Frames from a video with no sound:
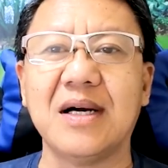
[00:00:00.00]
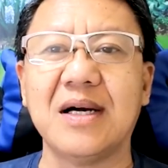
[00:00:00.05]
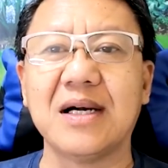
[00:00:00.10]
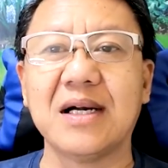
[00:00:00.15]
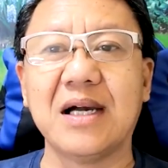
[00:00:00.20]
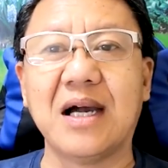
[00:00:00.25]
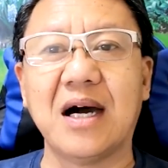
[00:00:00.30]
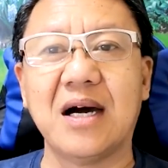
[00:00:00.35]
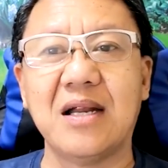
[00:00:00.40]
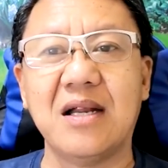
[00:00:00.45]

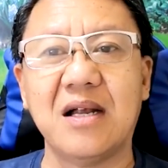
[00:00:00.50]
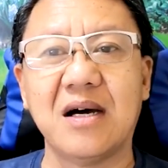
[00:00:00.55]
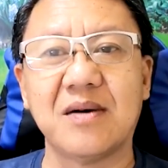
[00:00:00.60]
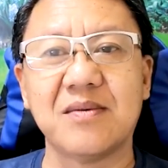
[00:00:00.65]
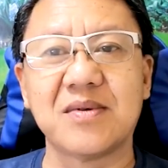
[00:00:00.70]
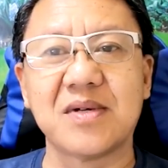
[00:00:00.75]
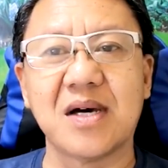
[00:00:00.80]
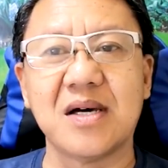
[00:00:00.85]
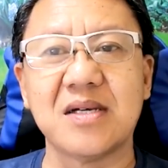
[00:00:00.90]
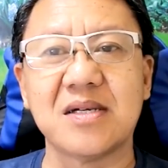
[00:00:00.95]
God
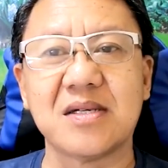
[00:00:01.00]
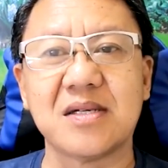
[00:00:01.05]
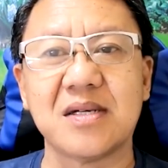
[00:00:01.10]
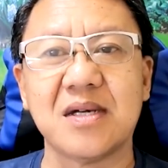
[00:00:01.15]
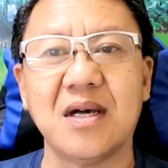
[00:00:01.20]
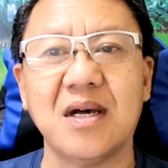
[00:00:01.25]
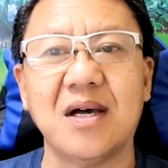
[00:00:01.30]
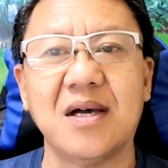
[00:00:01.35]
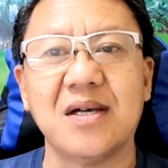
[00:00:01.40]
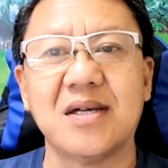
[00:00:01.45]
loves
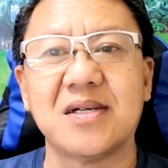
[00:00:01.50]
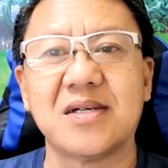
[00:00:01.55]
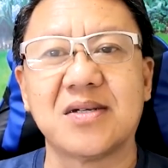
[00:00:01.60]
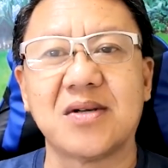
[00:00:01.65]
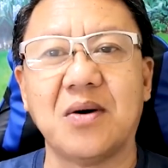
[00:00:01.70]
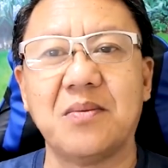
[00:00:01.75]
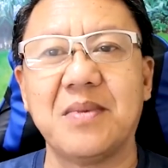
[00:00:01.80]
us so